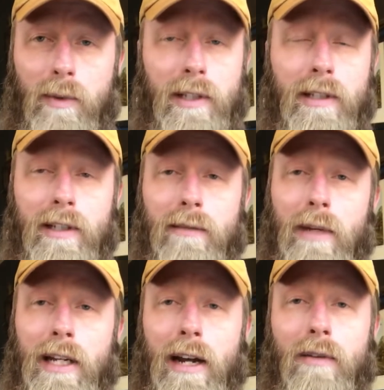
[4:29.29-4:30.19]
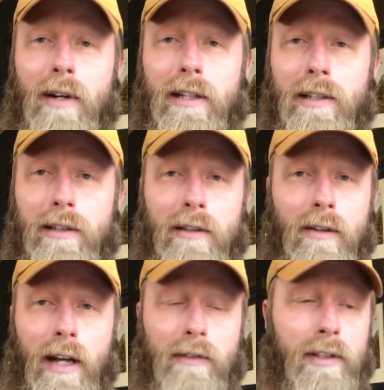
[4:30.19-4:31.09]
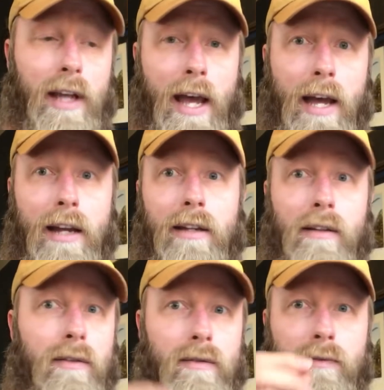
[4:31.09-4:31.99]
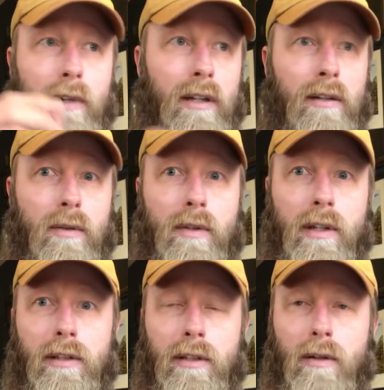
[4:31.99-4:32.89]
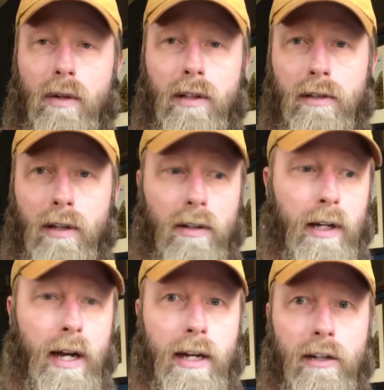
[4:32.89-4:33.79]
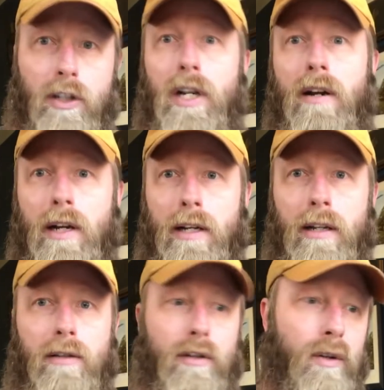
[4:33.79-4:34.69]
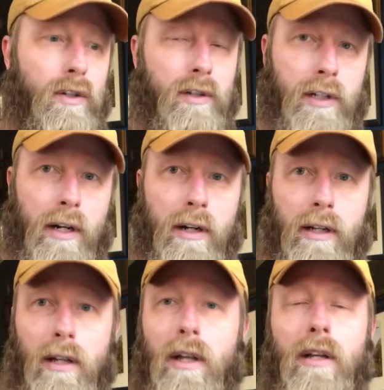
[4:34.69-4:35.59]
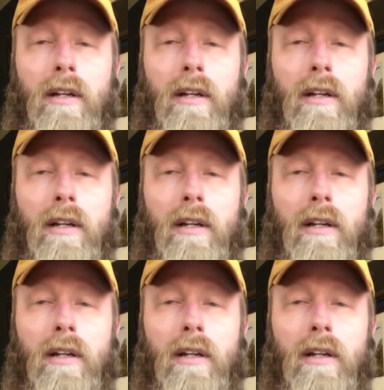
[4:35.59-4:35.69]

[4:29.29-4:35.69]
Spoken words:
We didn't make it outrageous. You don't have to tag and do this and go get this other guy and share it and show us you shared it.